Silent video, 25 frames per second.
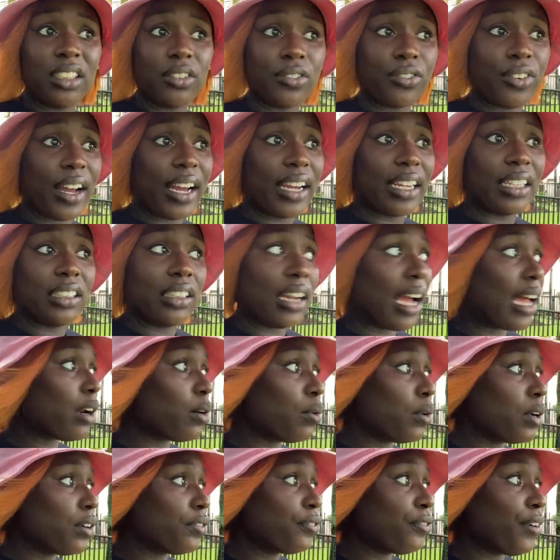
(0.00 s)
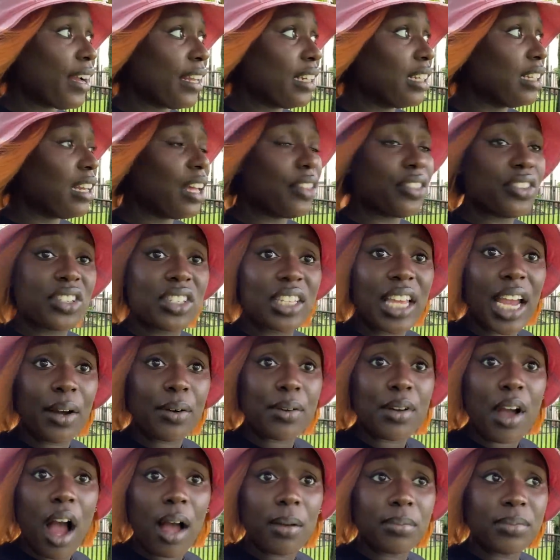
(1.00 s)
to find. I don't want to find another
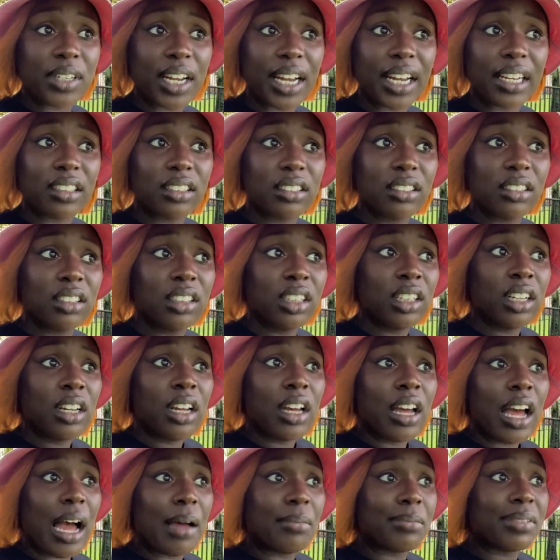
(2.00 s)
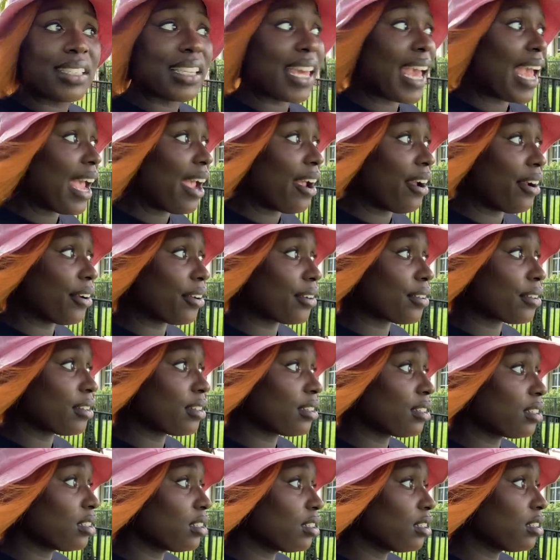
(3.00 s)
scary object. I'm scared. It's a
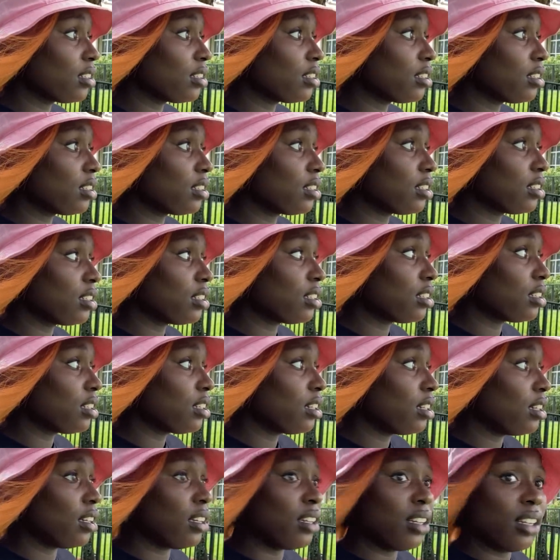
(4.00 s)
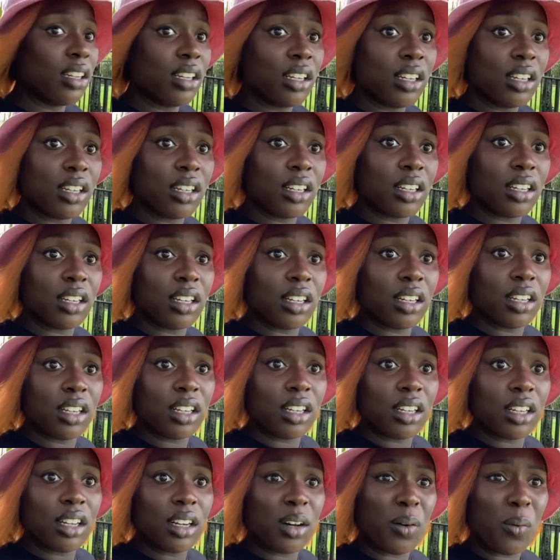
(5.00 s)
water bottle.
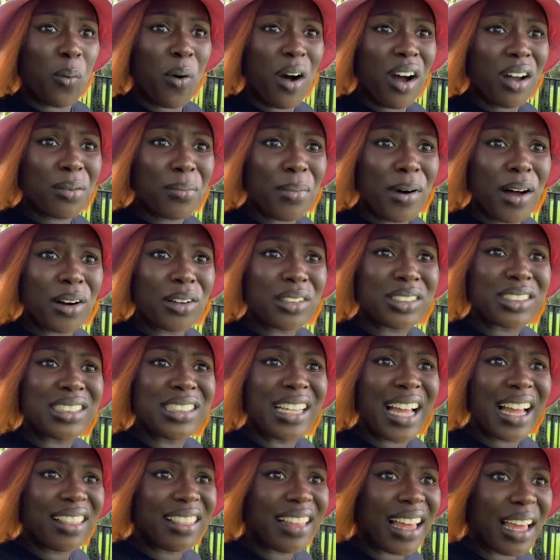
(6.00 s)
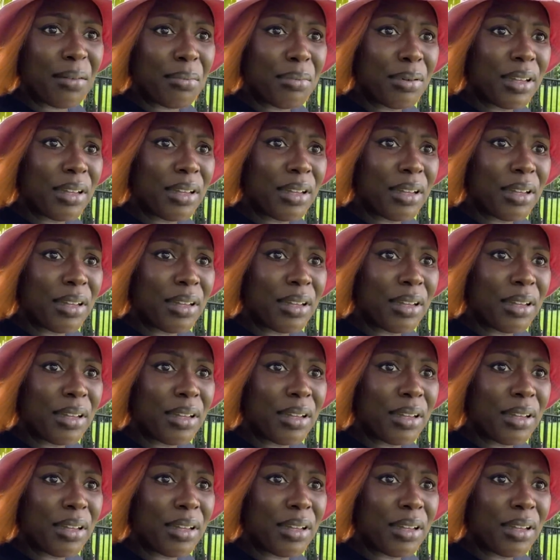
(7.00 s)
A water bottle is not that